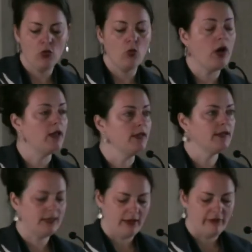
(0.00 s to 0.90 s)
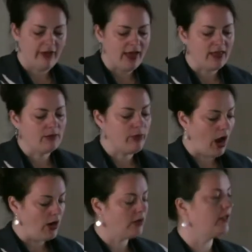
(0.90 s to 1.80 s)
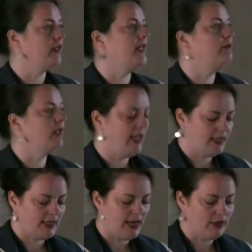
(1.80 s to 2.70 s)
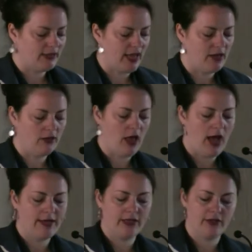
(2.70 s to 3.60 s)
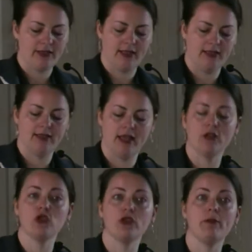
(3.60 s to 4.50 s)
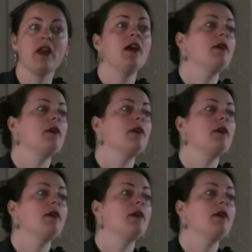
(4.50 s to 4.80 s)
Once, a valet parker he planted outside a lot near the Sunset Strip